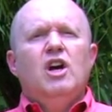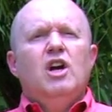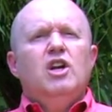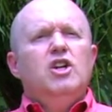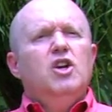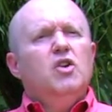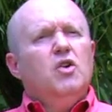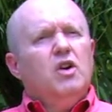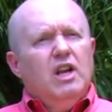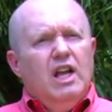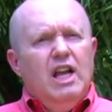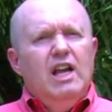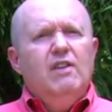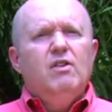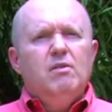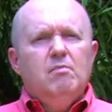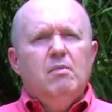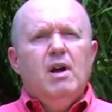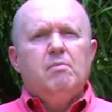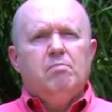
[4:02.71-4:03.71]
You can
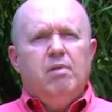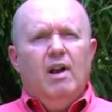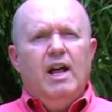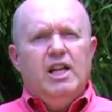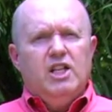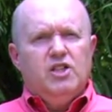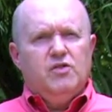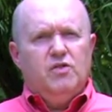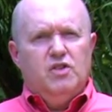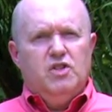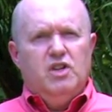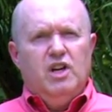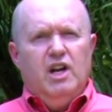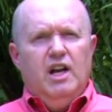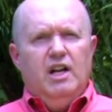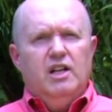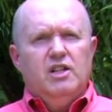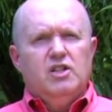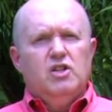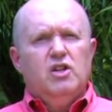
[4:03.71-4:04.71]
even make plans for
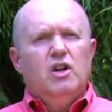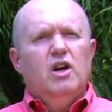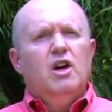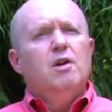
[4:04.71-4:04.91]
change.